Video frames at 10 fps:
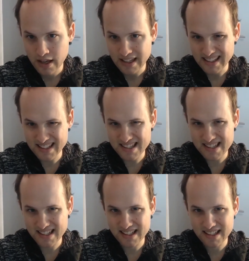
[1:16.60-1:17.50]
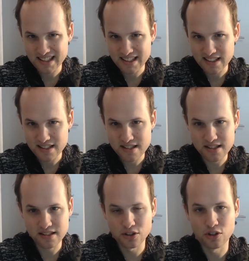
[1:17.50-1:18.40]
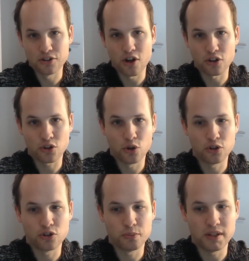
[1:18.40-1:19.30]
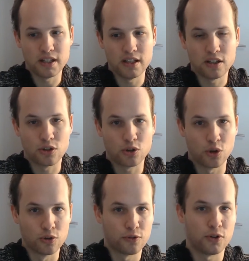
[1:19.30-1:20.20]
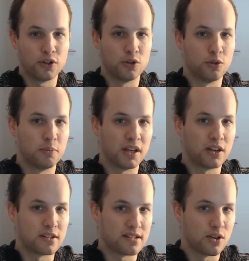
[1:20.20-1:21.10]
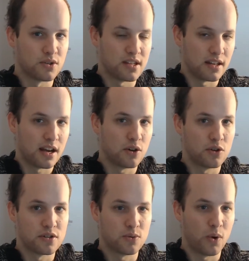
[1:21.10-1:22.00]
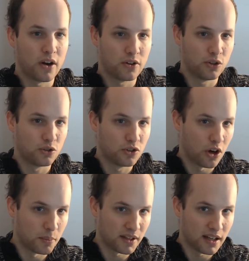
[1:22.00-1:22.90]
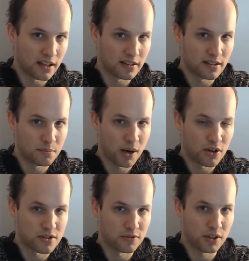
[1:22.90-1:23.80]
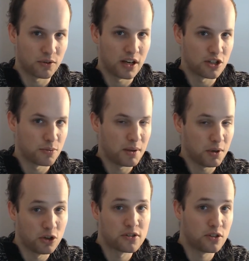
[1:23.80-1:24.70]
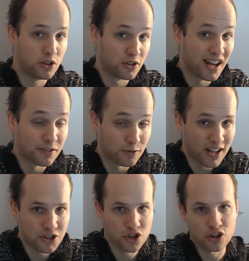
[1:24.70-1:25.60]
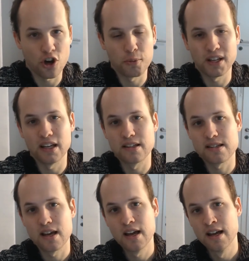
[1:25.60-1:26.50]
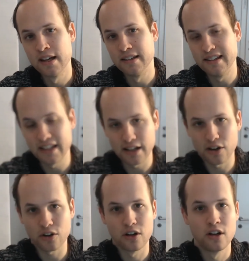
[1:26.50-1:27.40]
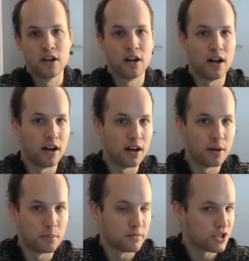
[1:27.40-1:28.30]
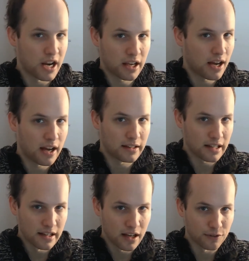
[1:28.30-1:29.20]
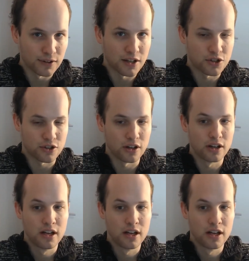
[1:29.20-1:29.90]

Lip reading: it's still not going to be good for you because those scenarios where you dominate parts of their range, maybe also your nut flusher dominates their check high, 10-9 flush draw,